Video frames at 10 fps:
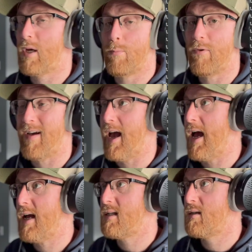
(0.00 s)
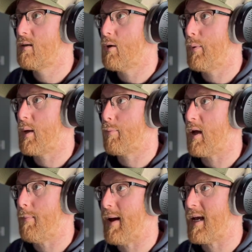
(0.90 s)
can move it ahead, or we can
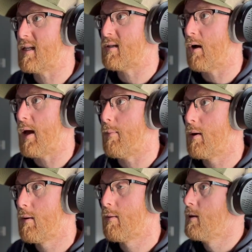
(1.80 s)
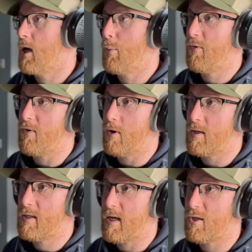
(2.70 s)
bring it back in time. And we've got
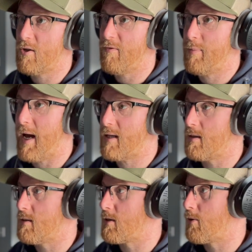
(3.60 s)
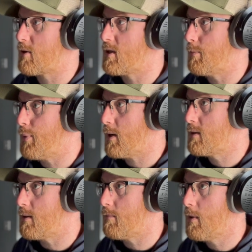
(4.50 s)
a section of patterns across the
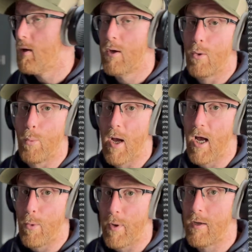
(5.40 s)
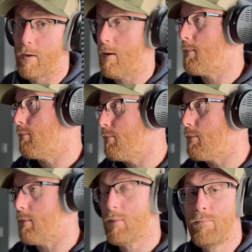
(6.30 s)
bottom where we can
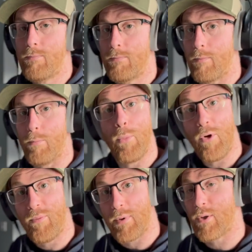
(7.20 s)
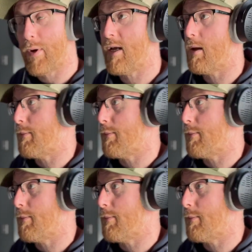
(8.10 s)
move between and